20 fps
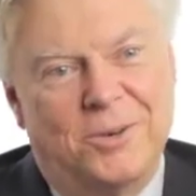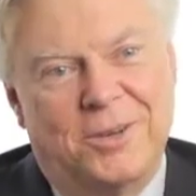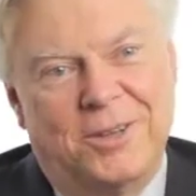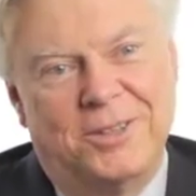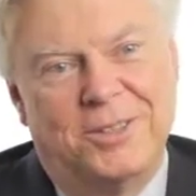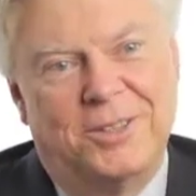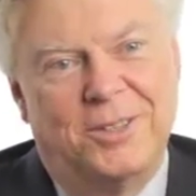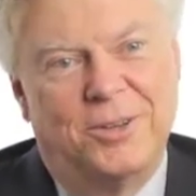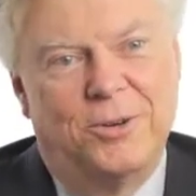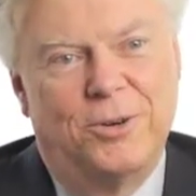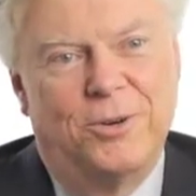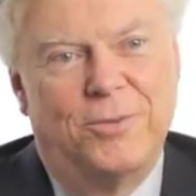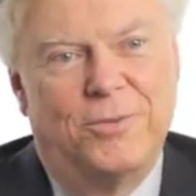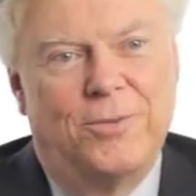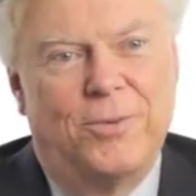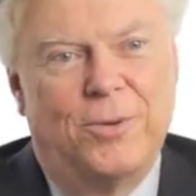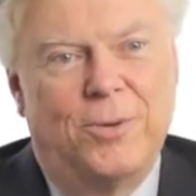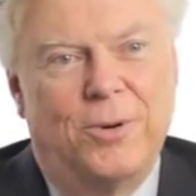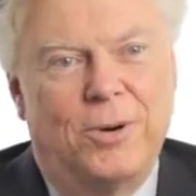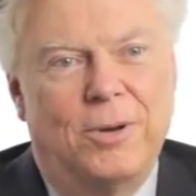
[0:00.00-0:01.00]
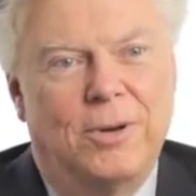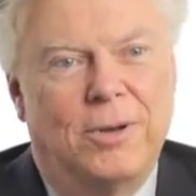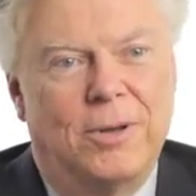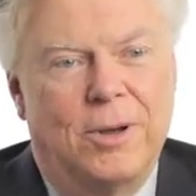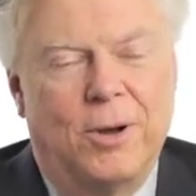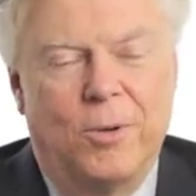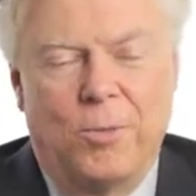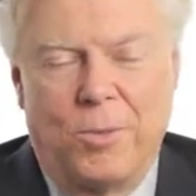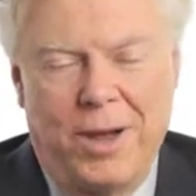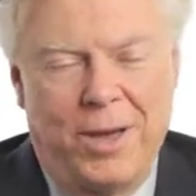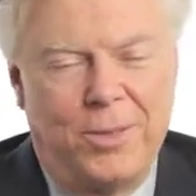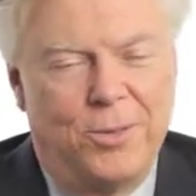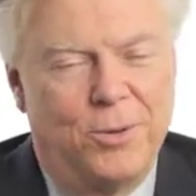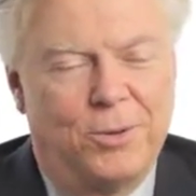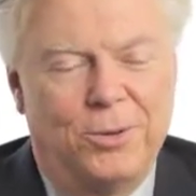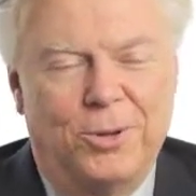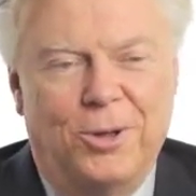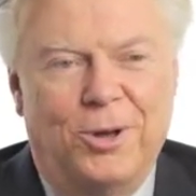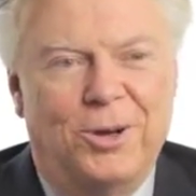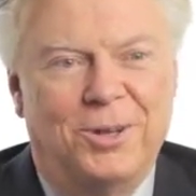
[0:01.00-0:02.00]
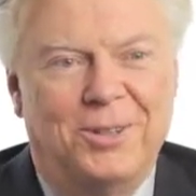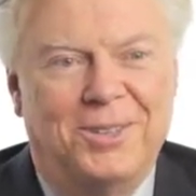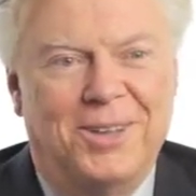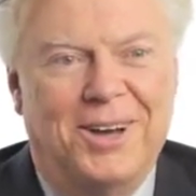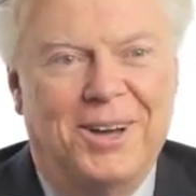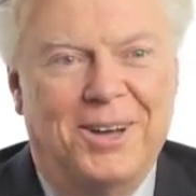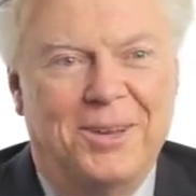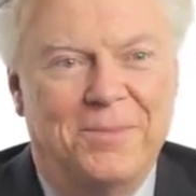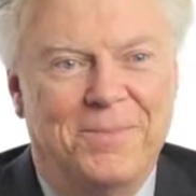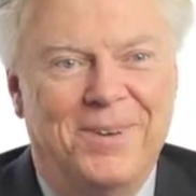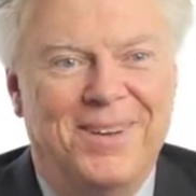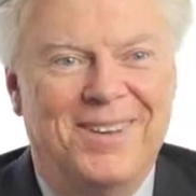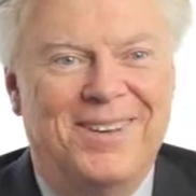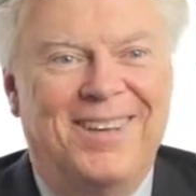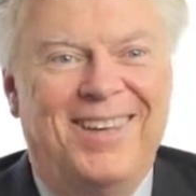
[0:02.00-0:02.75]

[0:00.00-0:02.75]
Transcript: considered for a rather long time.